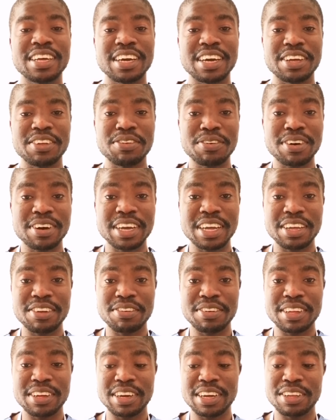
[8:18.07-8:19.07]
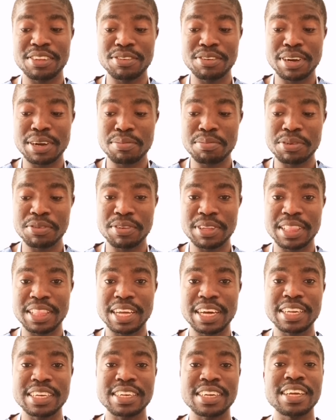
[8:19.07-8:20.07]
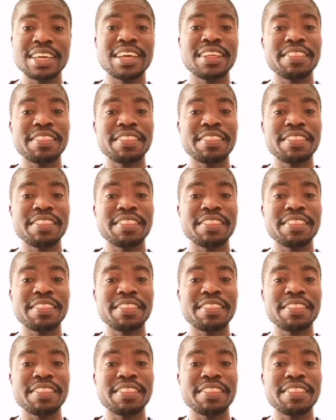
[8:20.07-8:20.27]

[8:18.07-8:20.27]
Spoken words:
Are you okay? Are you happy with that?